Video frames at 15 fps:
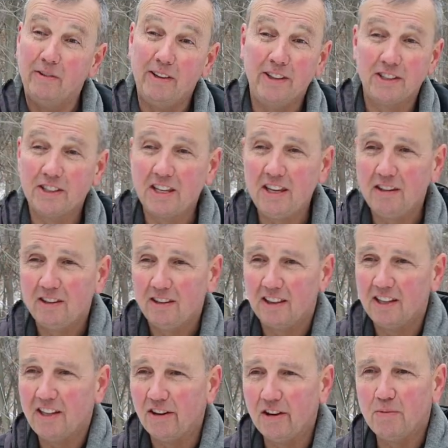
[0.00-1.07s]
Now the, ski,
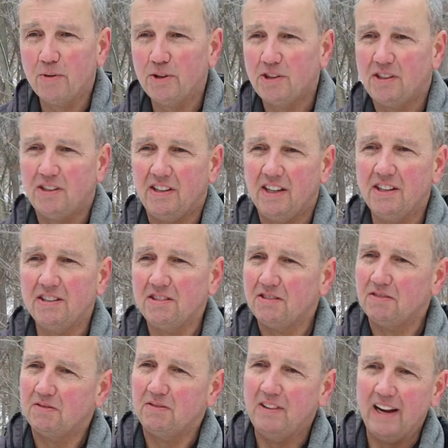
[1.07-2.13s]
the Dairy Bush is